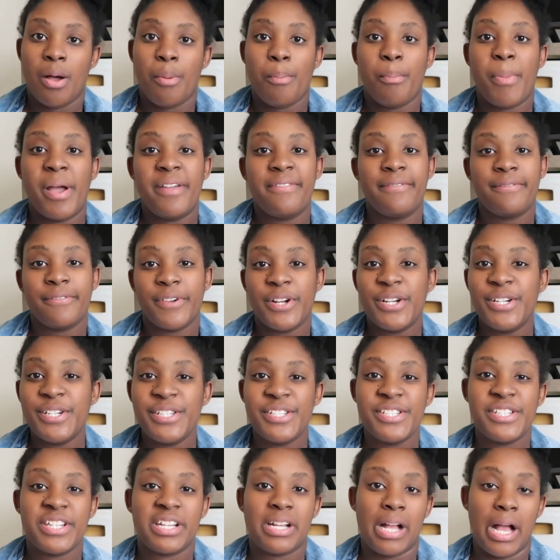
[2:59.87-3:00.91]
My
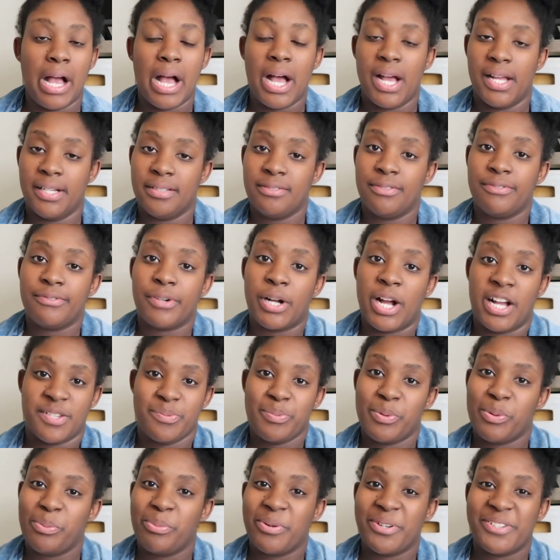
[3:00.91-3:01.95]
first con for
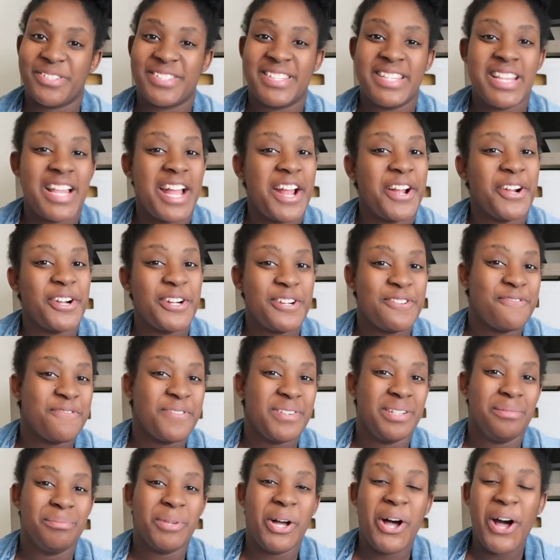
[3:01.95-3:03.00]
hospital births that I heard
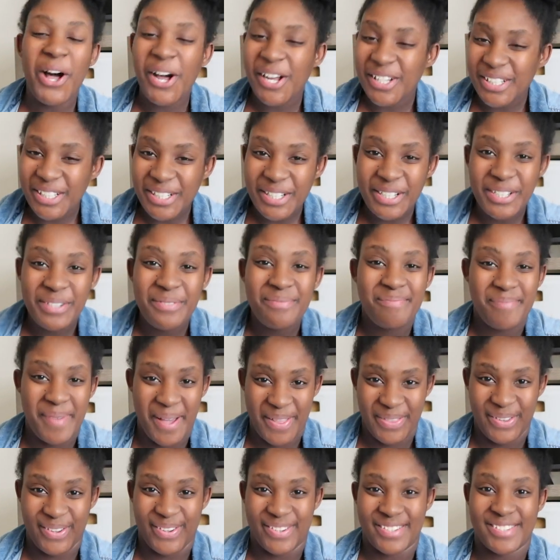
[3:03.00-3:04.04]
from all
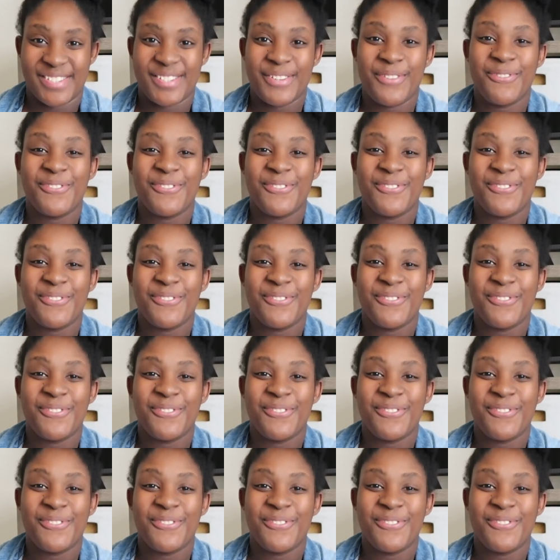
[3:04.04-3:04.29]
mothers